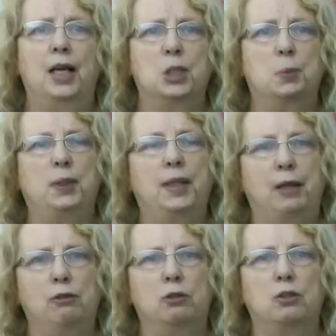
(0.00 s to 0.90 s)
has been
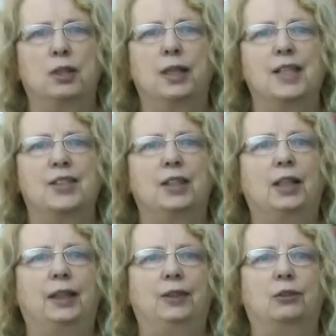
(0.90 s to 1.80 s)
heralded as the
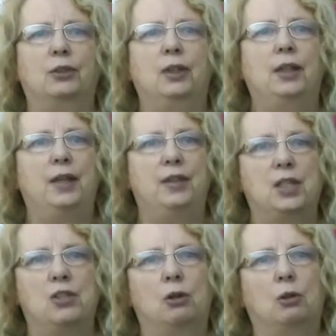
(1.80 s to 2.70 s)
light in
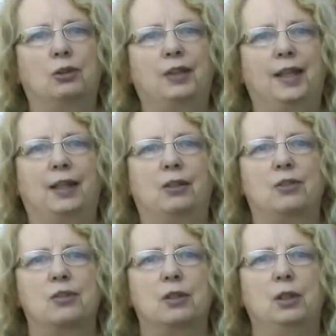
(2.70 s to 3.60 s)
these dark
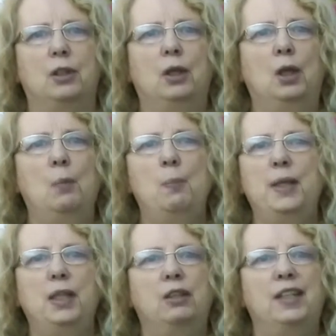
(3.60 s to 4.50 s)
days, and
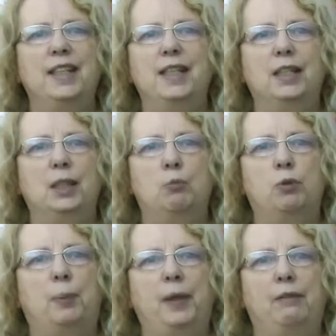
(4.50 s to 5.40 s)
many are eagerly
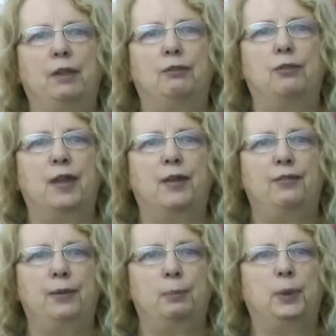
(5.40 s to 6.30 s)
preparing for their
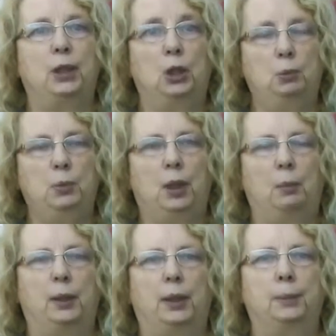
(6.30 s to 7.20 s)
family
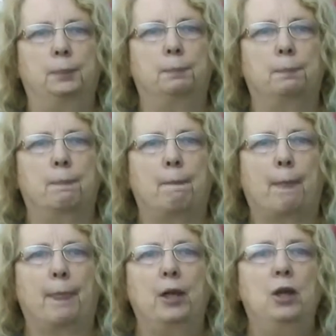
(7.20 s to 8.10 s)
homecoming.
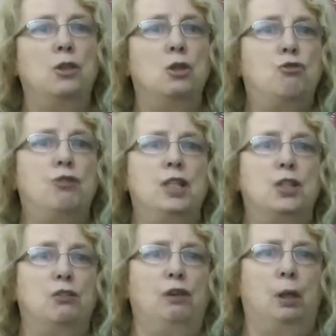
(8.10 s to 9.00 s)
The trees
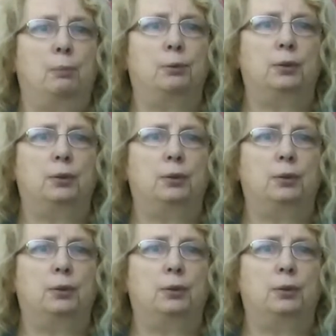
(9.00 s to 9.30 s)
are up,